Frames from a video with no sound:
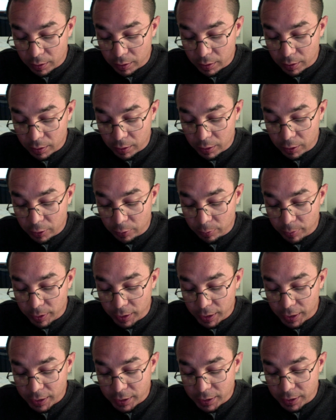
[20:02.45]
you know,
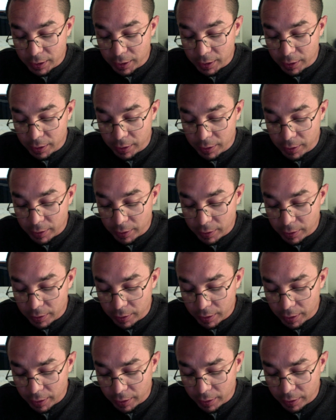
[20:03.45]
placing it
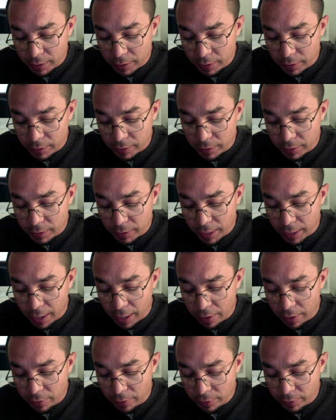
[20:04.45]
like
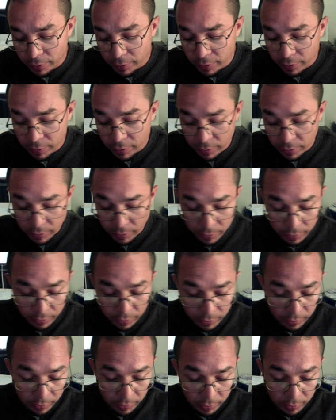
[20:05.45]
down
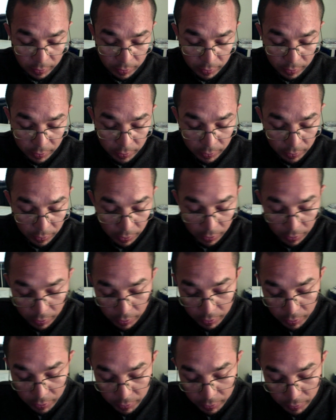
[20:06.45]

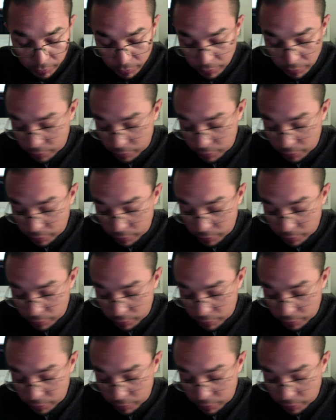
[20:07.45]
on